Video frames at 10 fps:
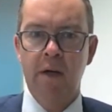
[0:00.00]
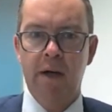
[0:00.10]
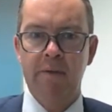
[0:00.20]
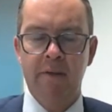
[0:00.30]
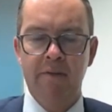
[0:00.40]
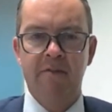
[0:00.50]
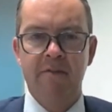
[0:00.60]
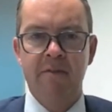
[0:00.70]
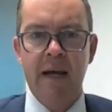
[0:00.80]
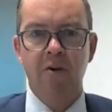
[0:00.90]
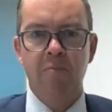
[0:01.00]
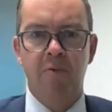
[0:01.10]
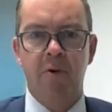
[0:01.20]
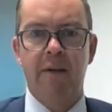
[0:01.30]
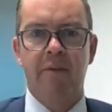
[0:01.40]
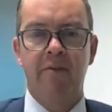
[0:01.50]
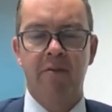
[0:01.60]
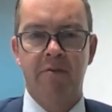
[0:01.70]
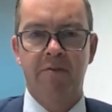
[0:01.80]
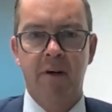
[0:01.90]
And this narrow breadth
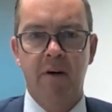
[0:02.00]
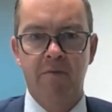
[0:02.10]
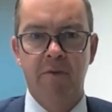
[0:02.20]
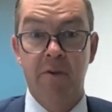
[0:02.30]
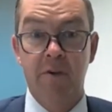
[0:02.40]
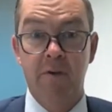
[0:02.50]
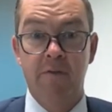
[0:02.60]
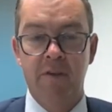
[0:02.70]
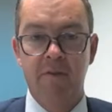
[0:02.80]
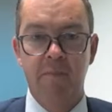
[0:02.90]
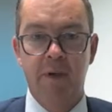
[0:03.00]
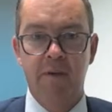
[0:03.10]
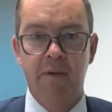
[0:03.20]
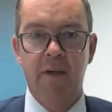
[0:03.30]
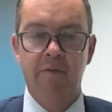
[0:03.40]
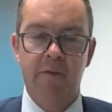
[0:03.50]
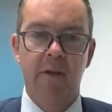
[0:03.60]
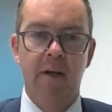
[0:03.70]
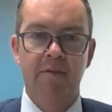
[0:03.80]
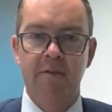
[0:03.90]
of returns has been the case for the
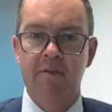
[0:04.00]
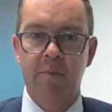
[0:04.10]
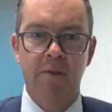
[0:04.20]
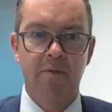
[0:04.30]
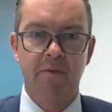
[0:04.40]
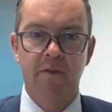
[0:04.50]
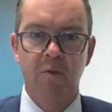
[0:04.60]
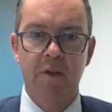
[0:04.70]
last 6 months or so.